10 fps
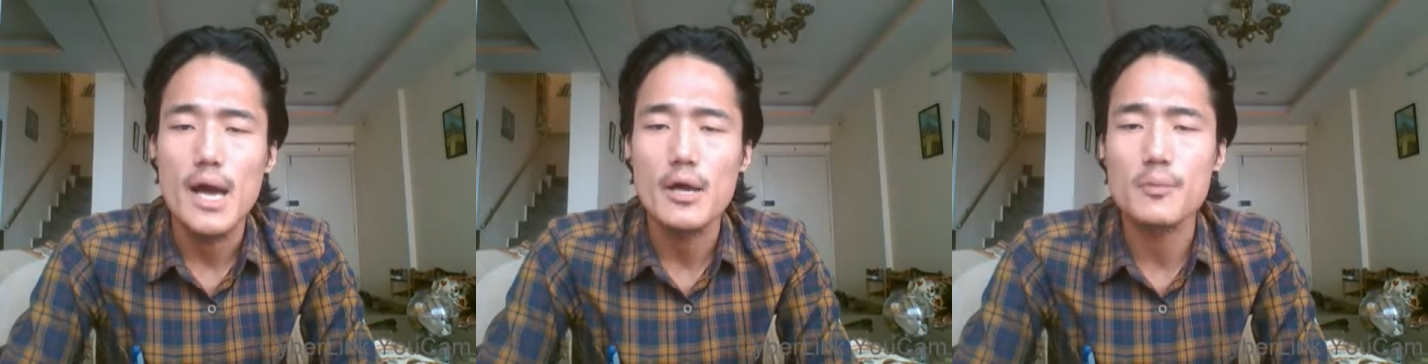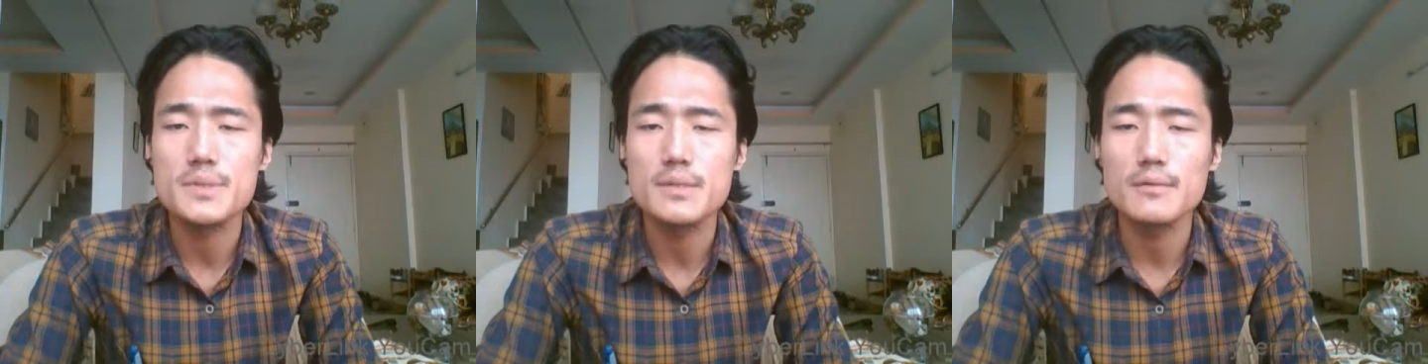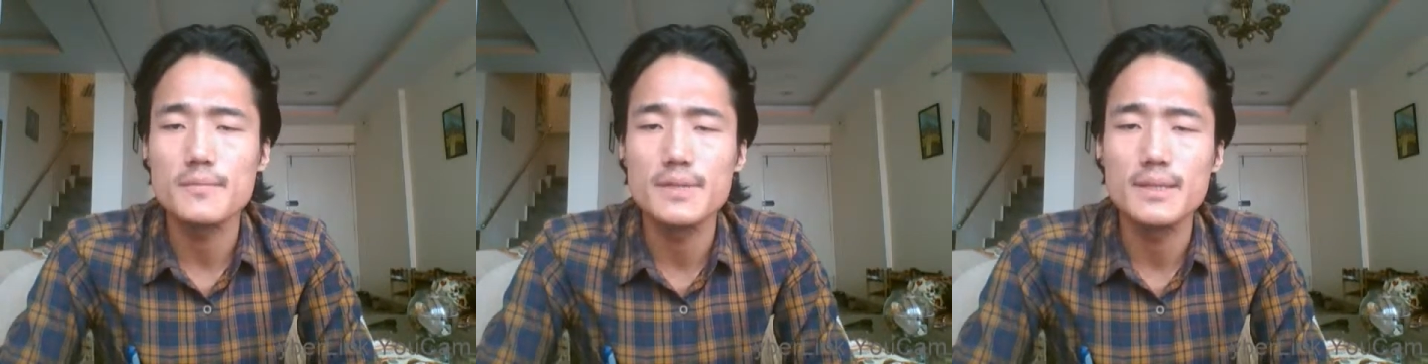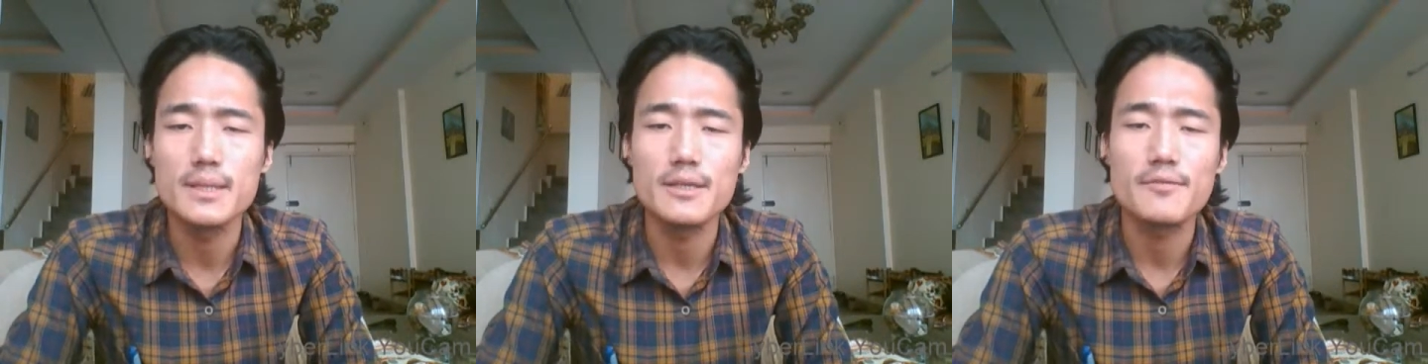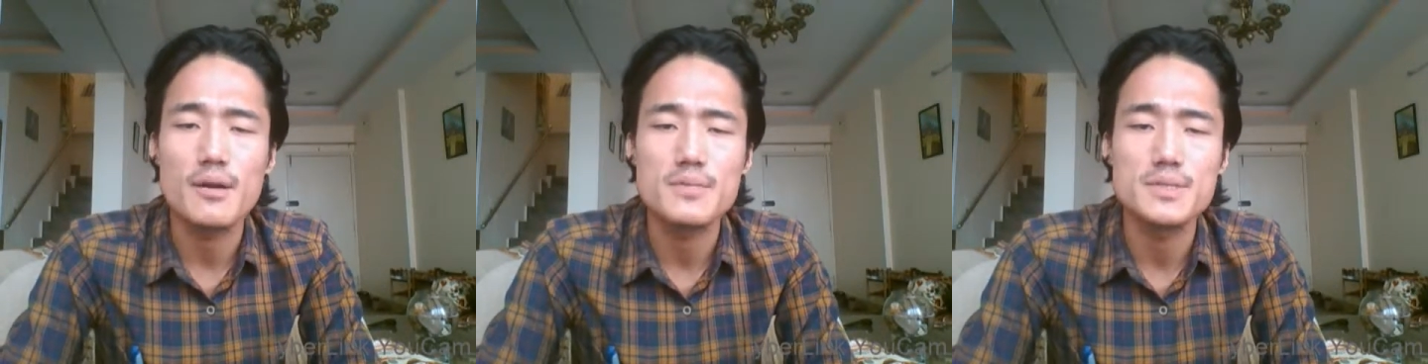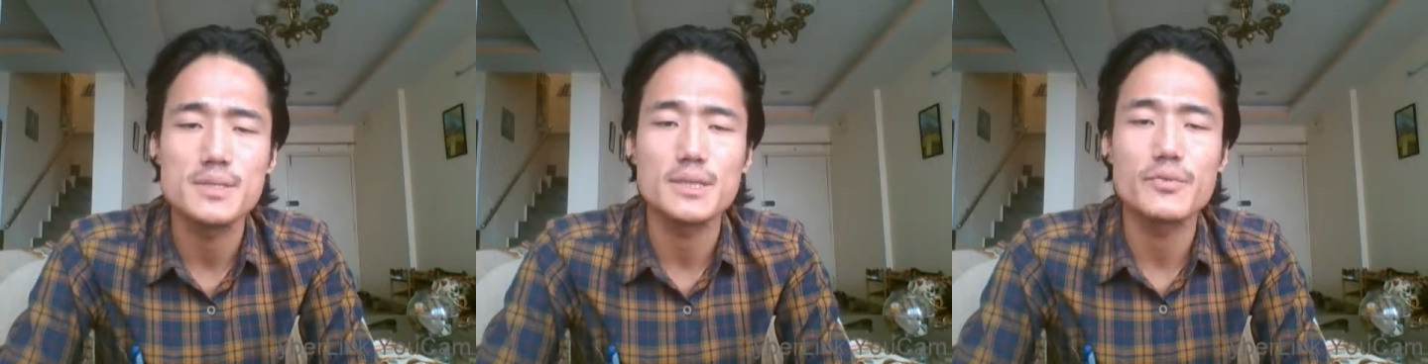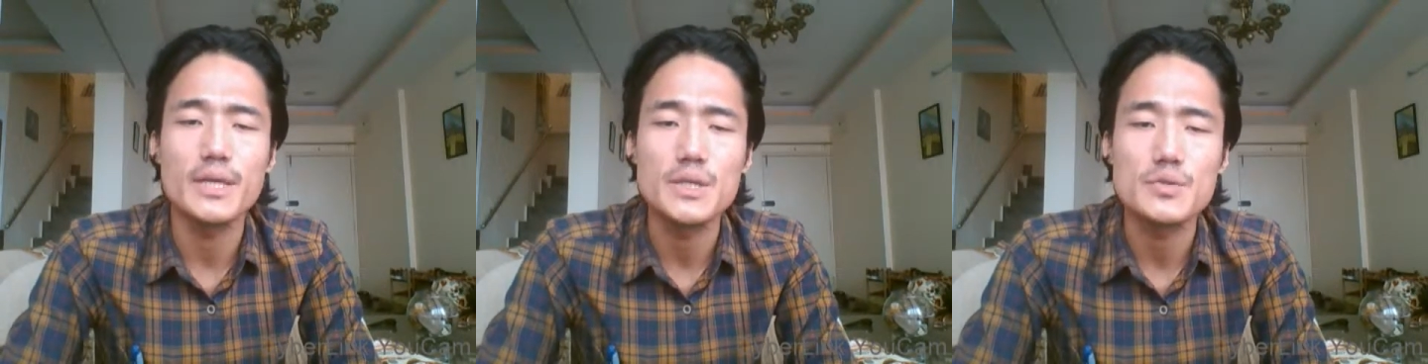I observed that the farmers did not
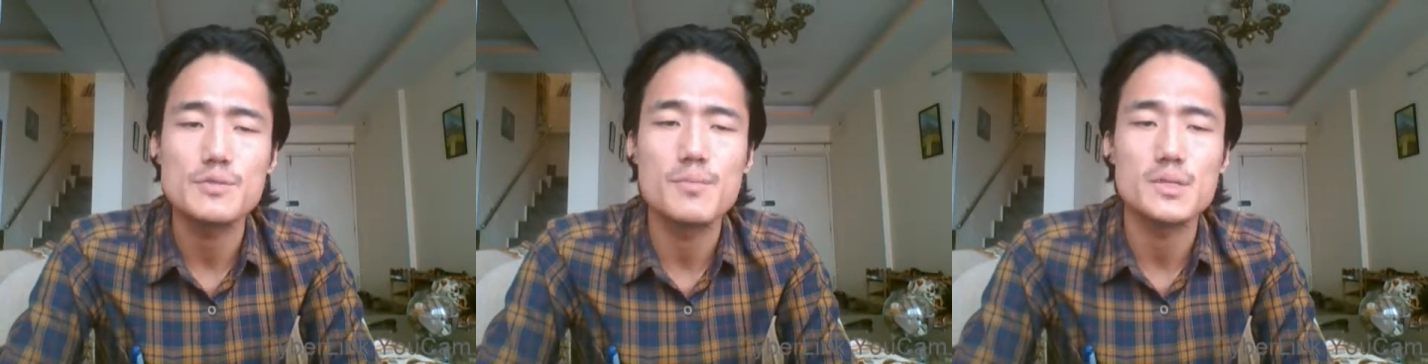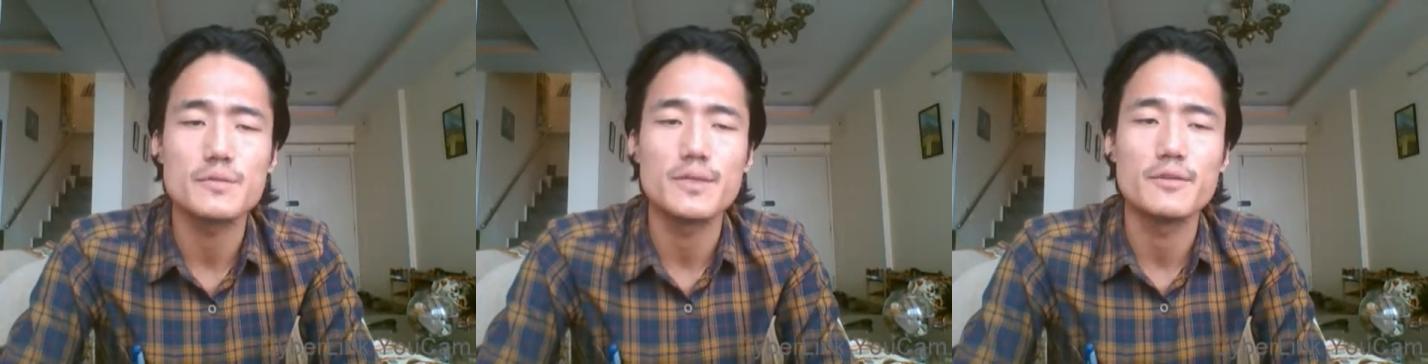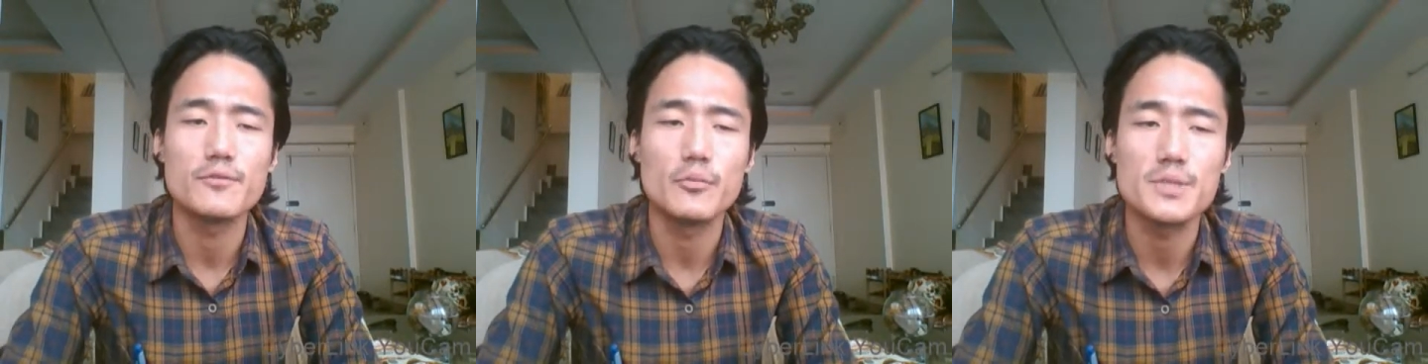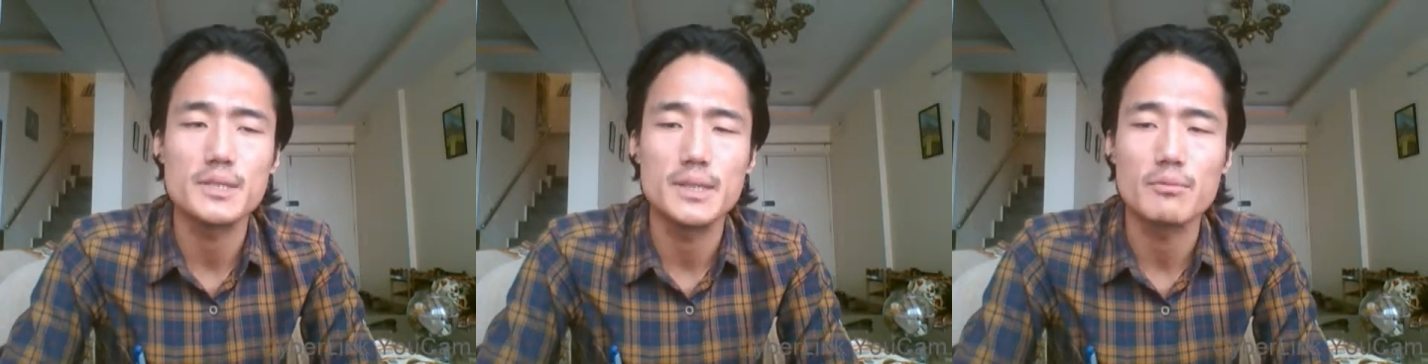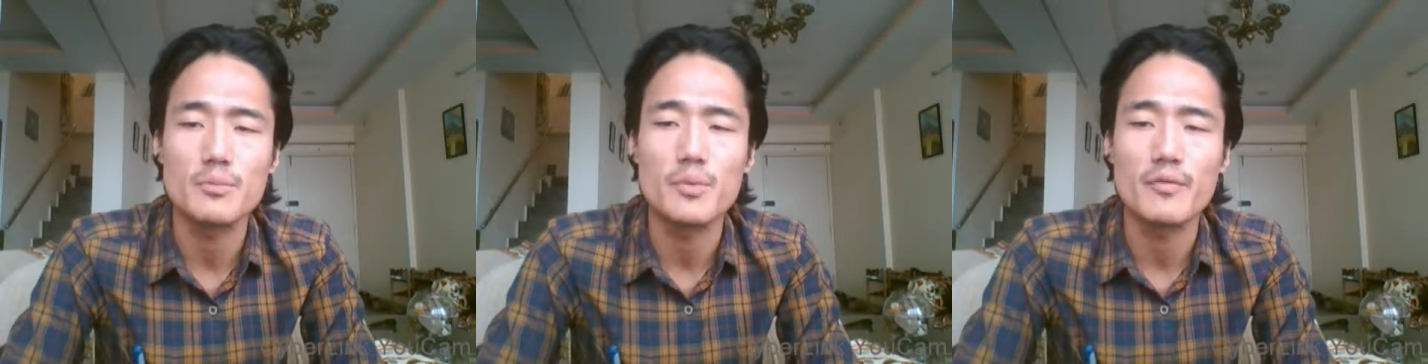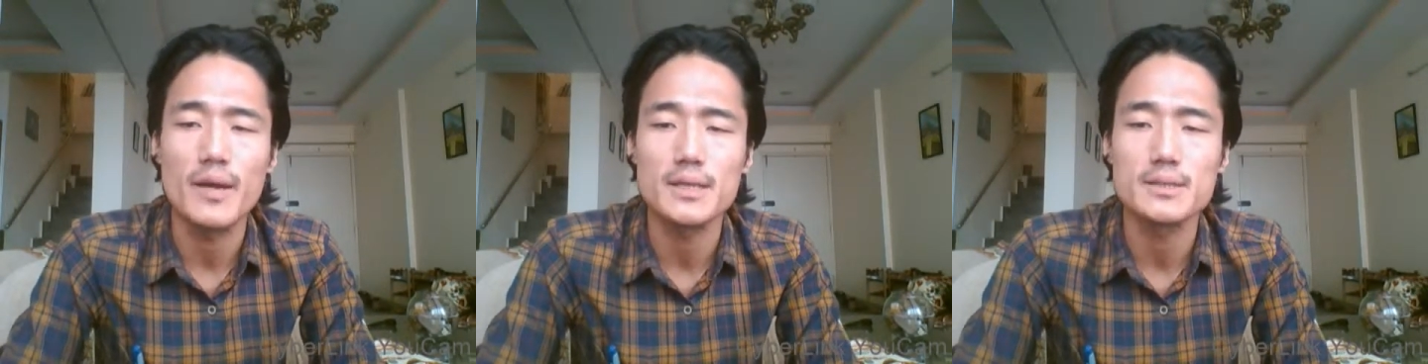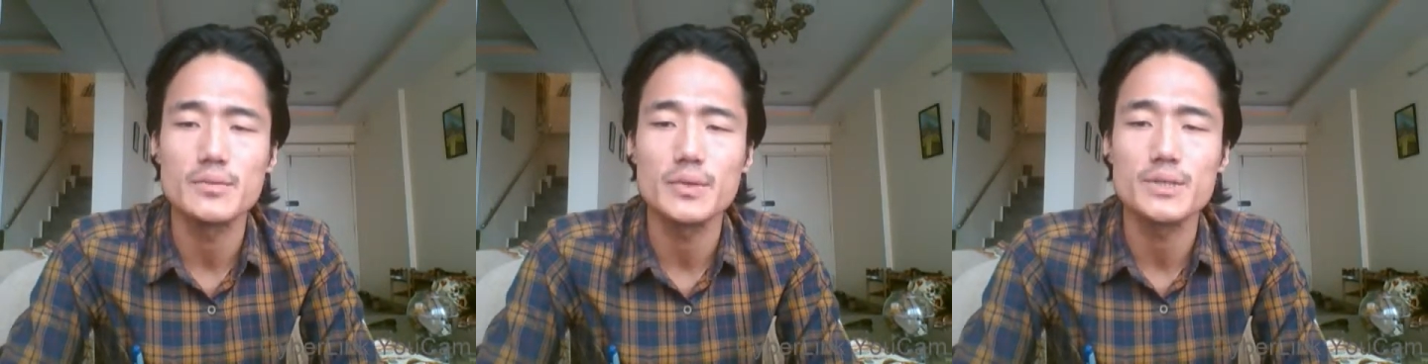really use much of the information they were
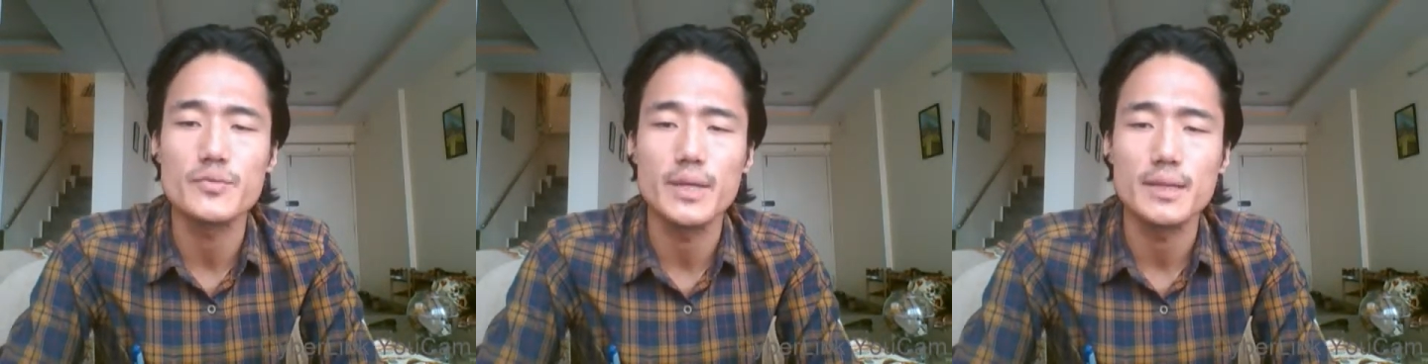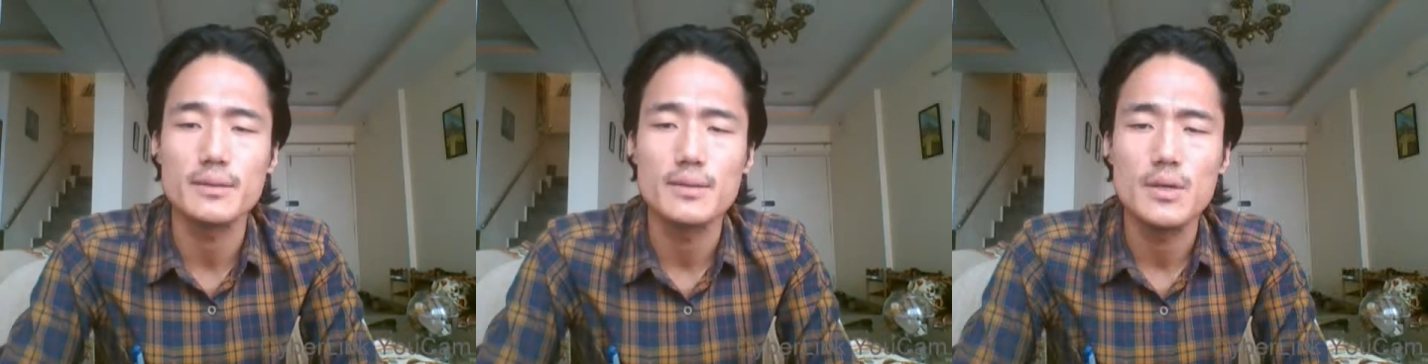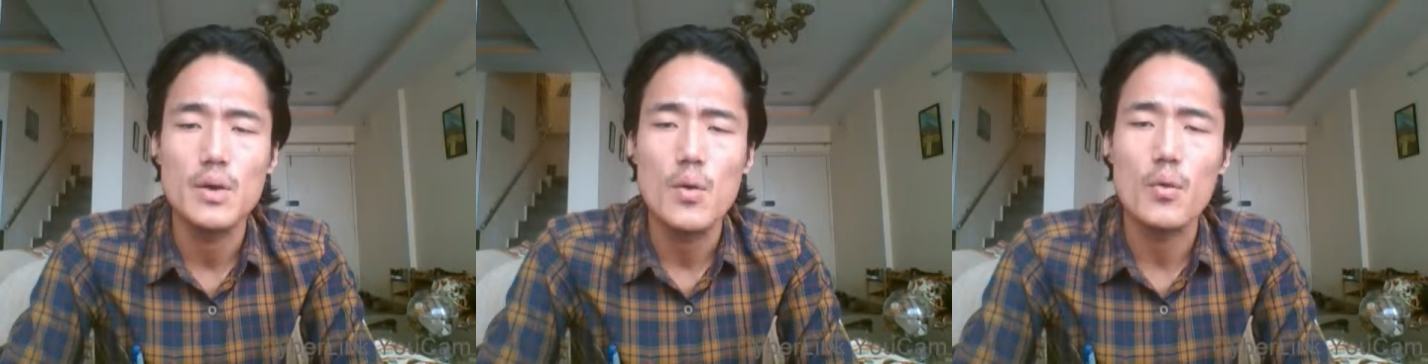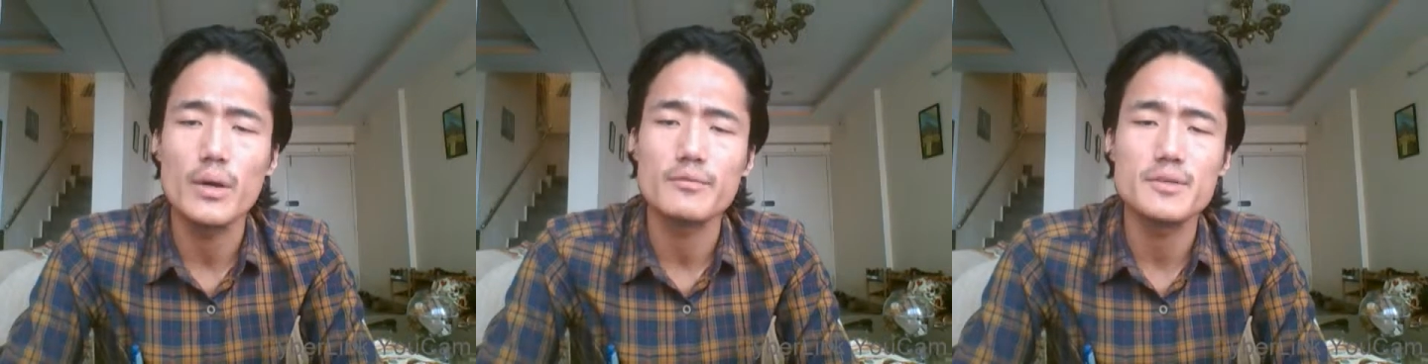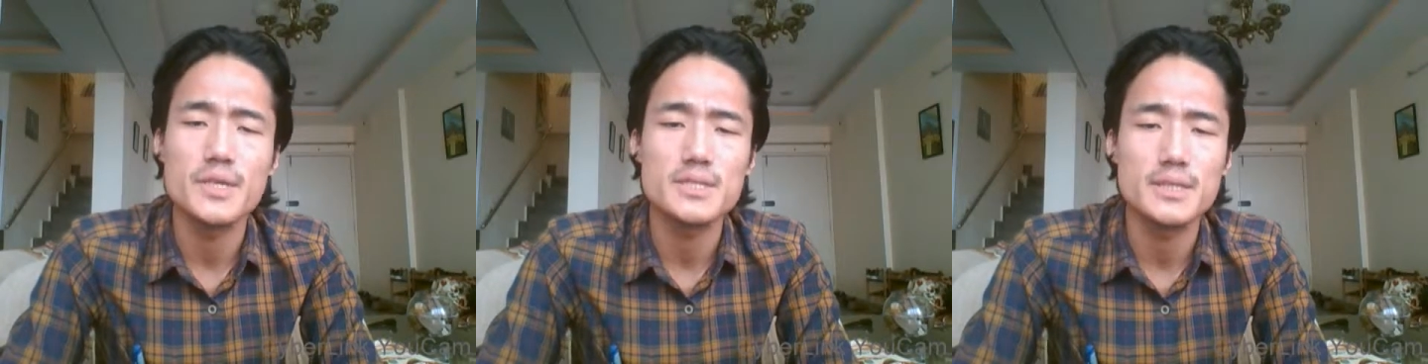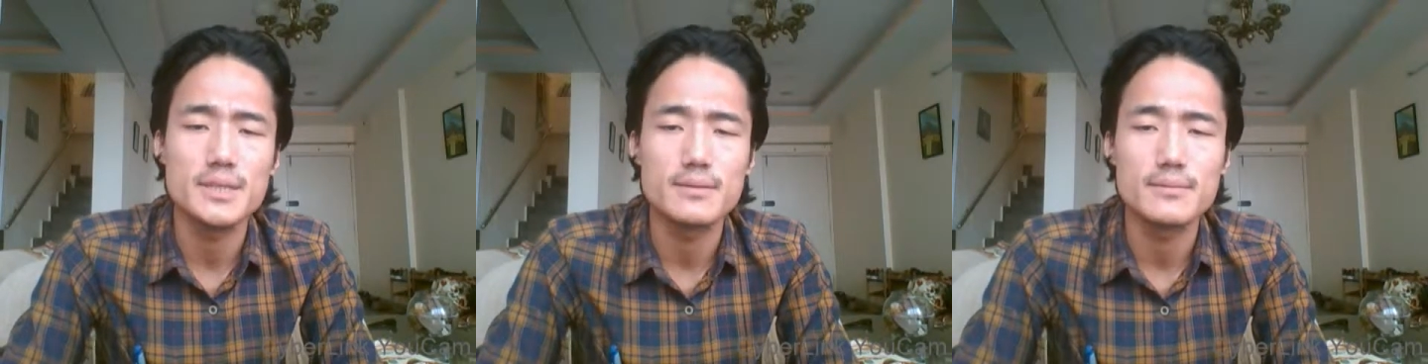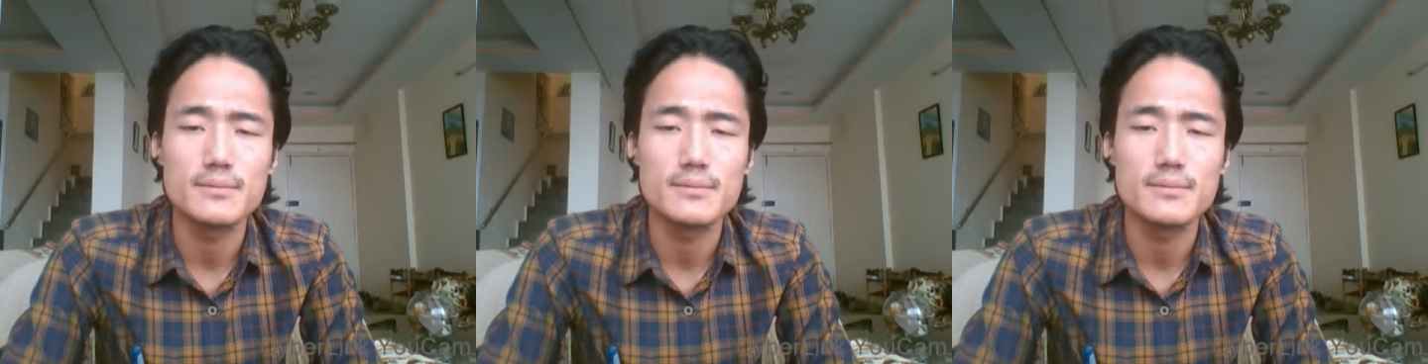provided during the training, or ever mention it,